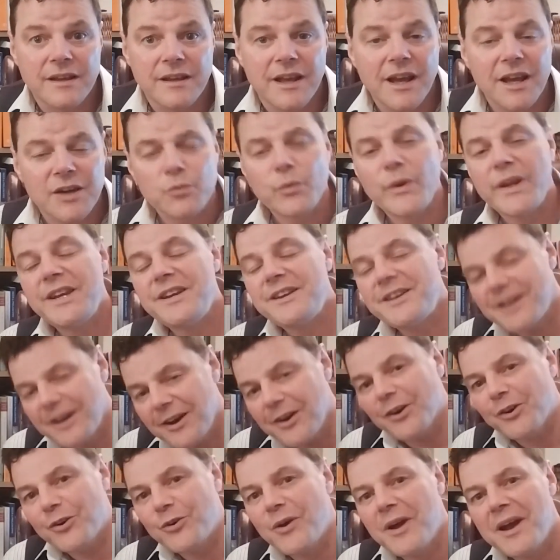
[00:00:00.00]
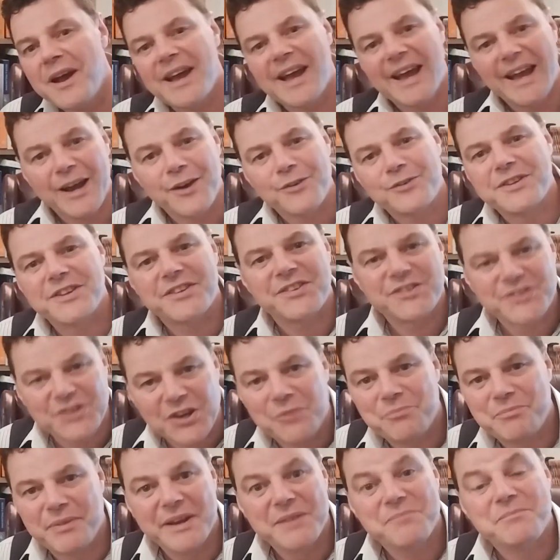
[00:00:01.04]
And we know how to
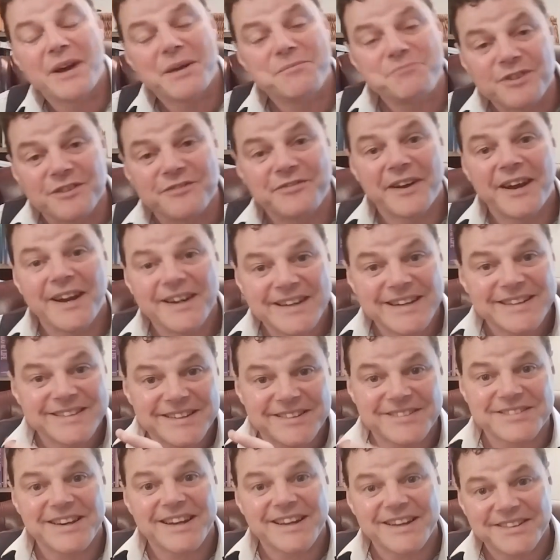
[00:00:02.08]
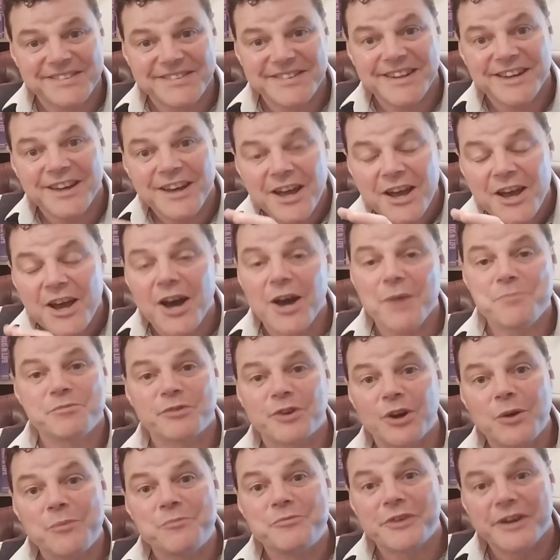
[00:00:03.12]
stop it by providing dyslexia
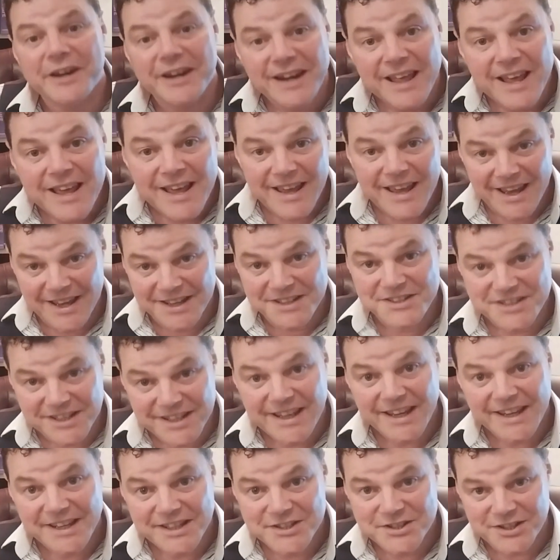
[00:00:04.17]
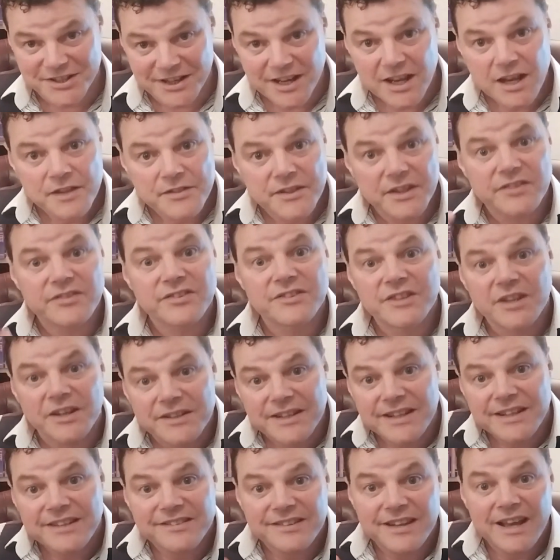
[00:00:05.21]
appropriate education. The
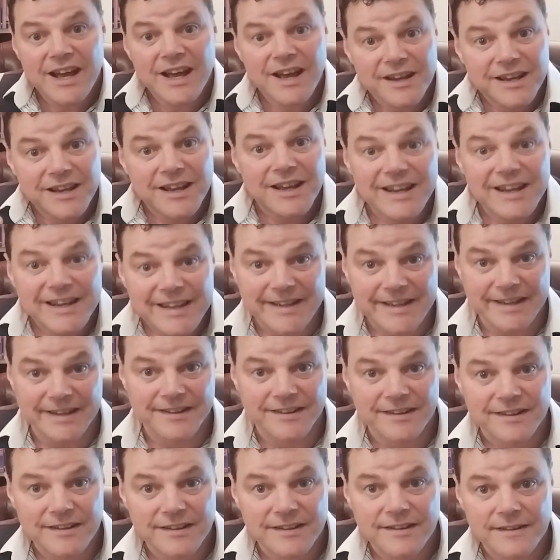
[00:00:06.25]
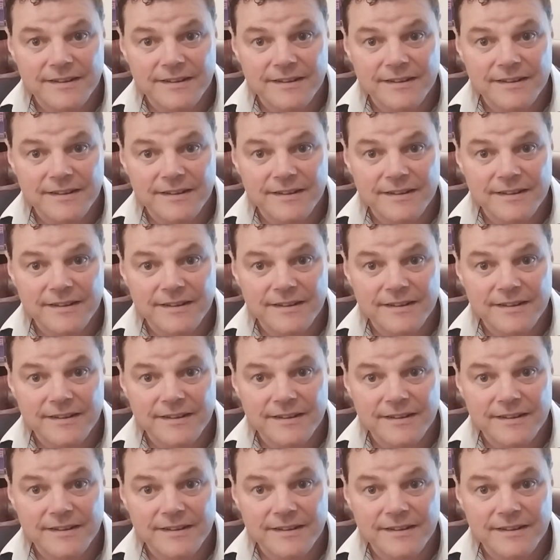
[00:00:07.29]
studies are clear.